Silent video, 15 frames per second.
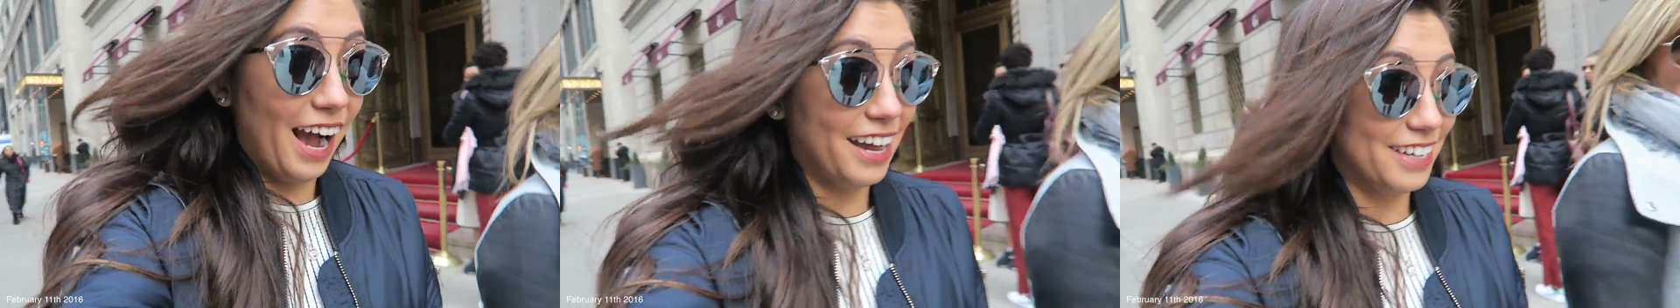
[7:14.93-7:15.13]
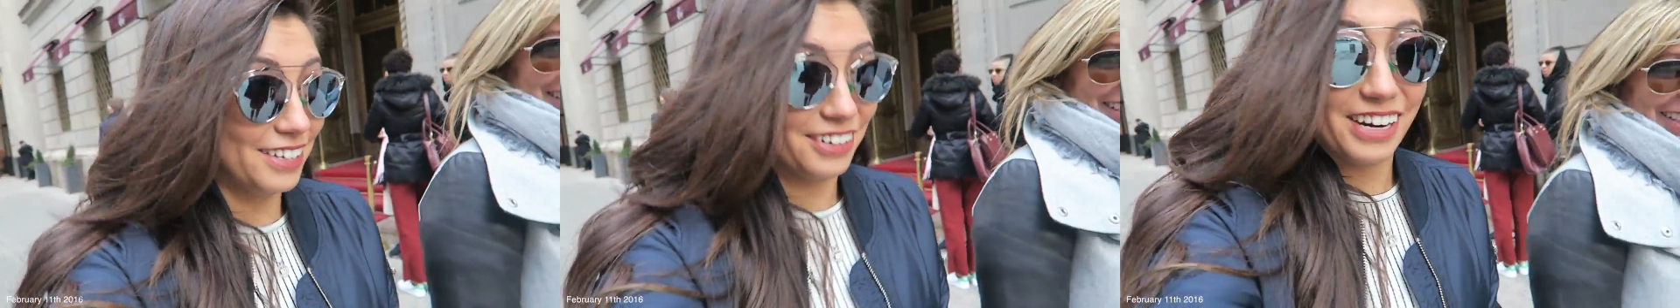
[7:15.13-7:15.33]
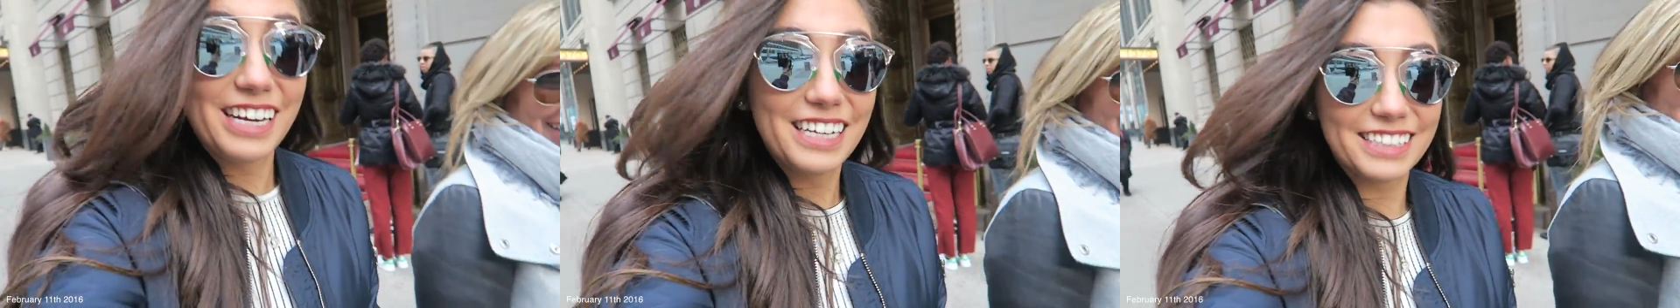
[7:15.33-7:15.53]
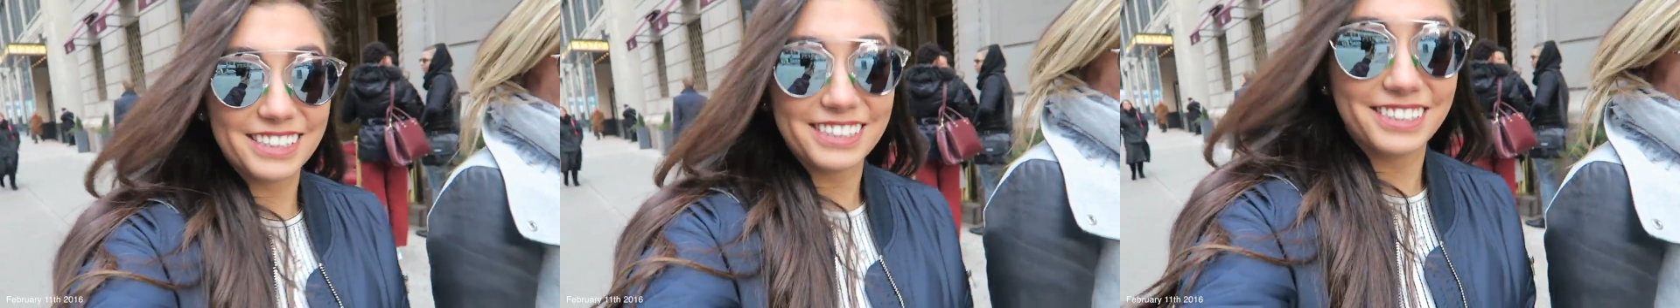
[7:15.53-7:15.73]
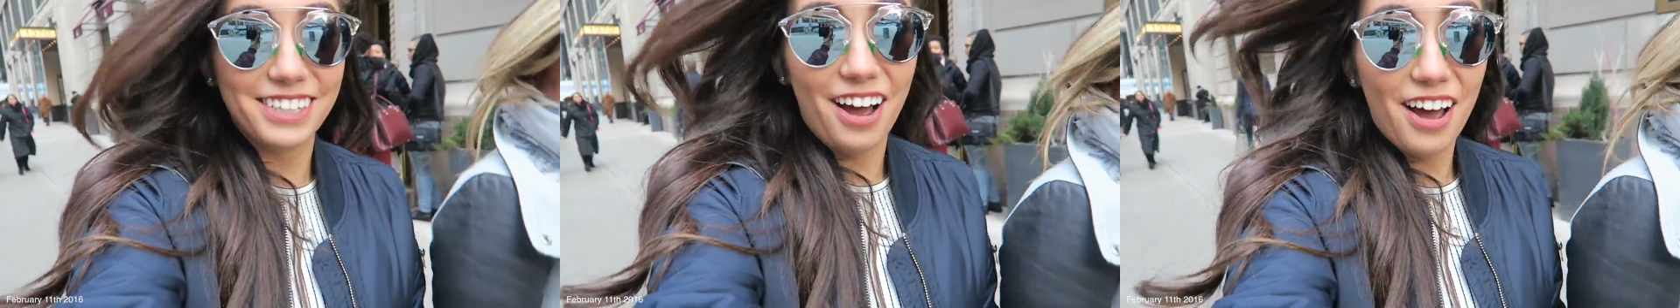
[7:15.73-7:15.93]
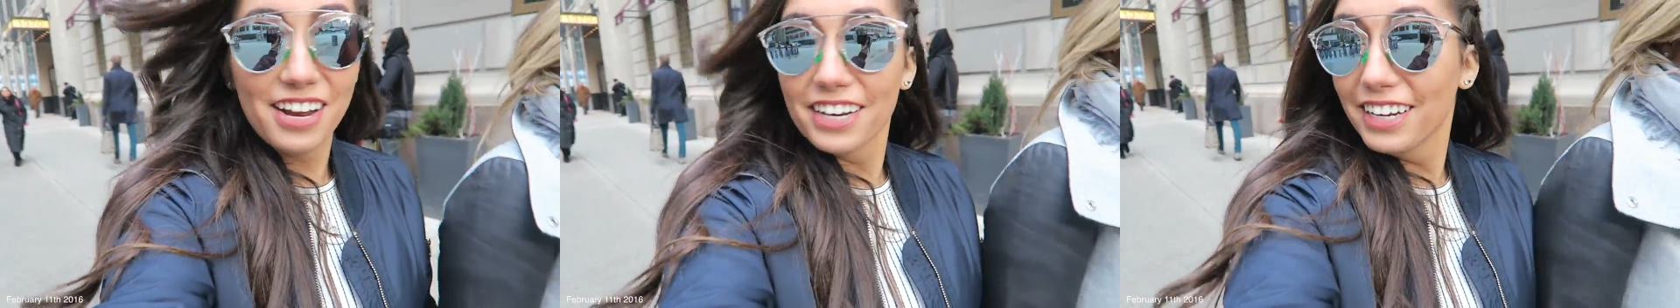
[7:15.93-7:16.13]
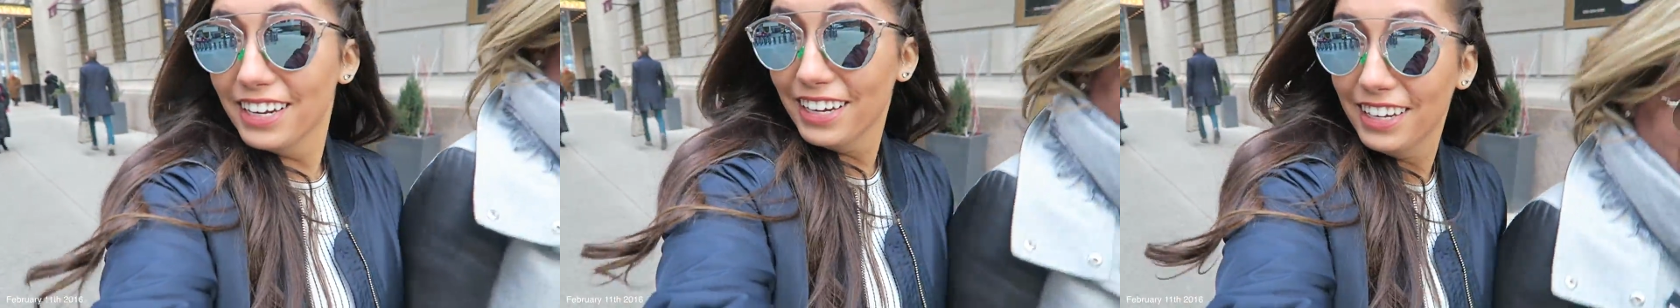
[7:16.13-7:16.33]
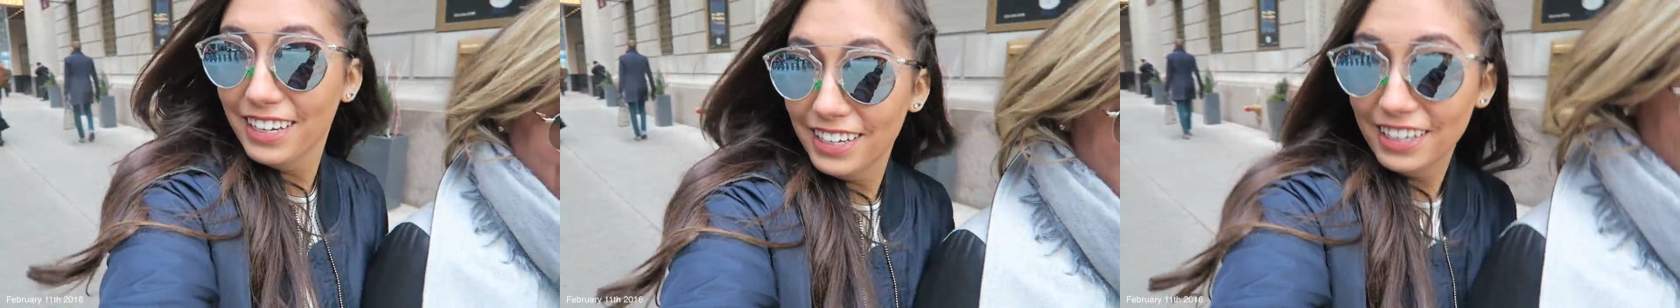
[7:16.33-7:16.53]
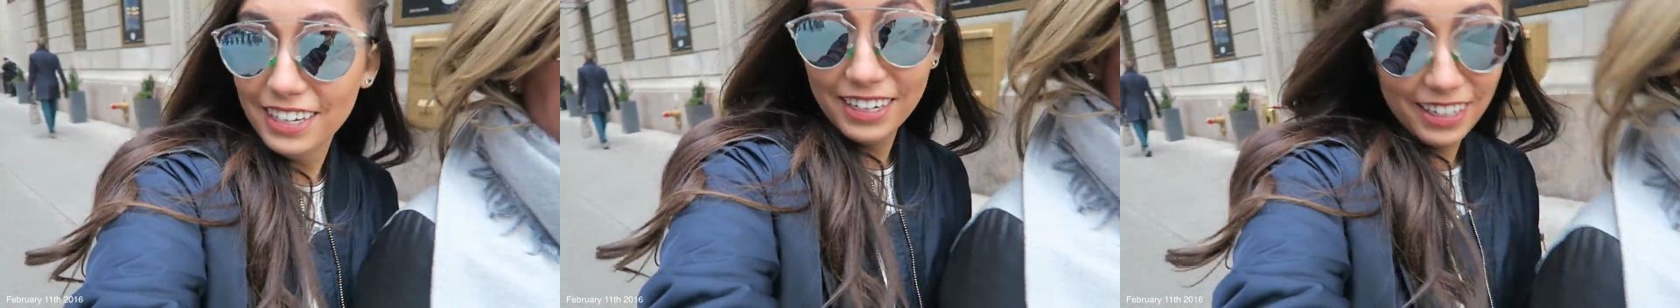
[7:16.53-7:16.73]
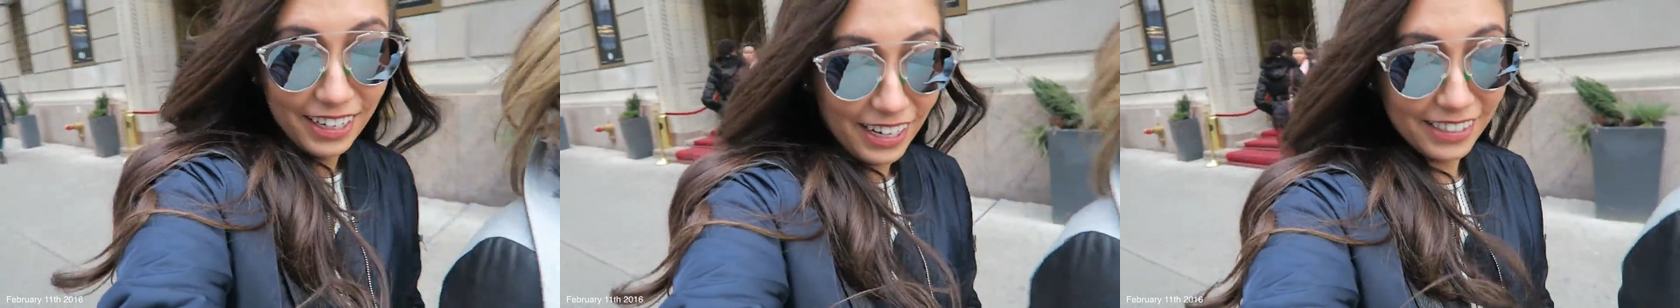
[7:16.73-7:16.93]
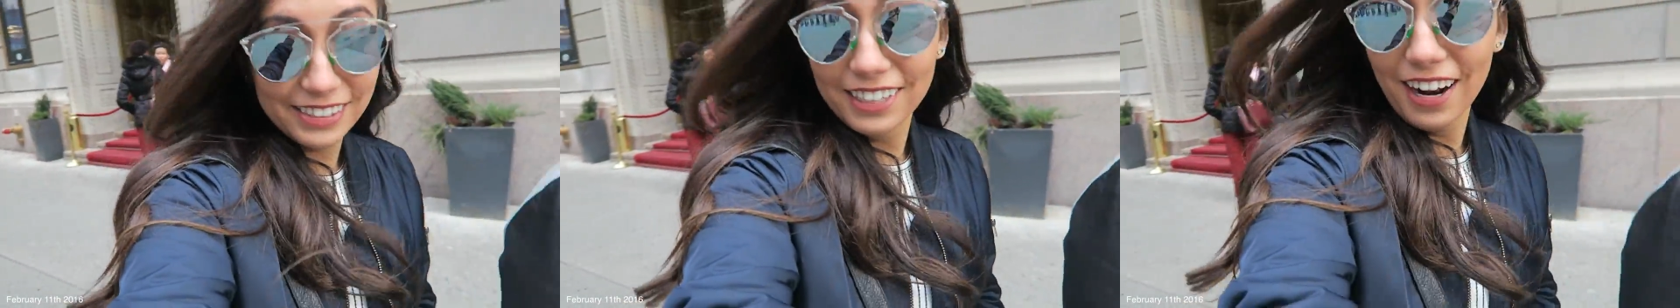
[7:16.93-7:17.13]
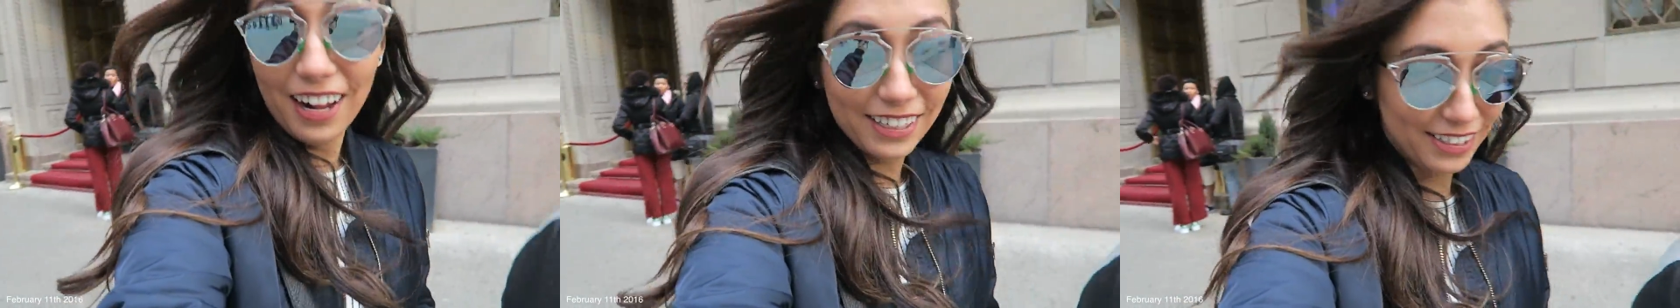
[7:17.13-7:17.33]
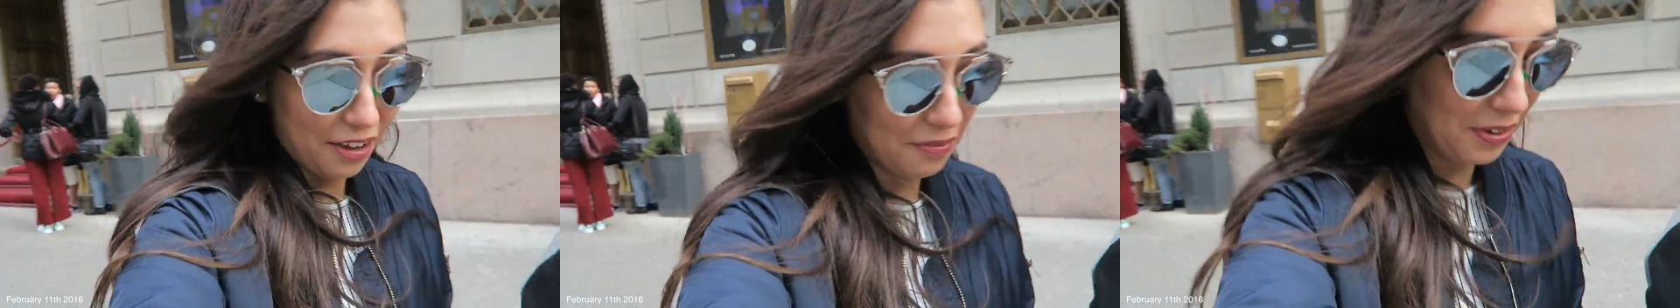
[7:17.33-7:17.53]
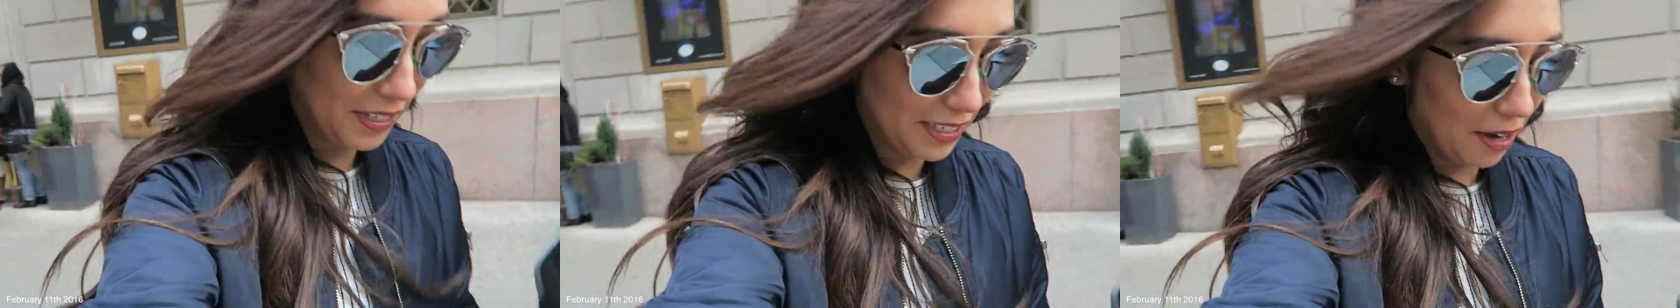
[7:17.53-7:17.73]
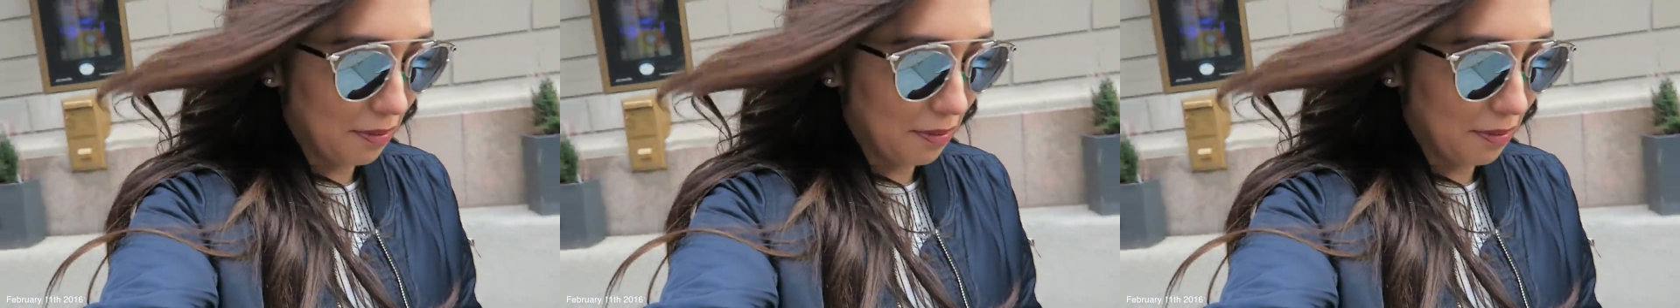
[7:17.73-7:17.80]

I agree. This is not... See? It's not See? something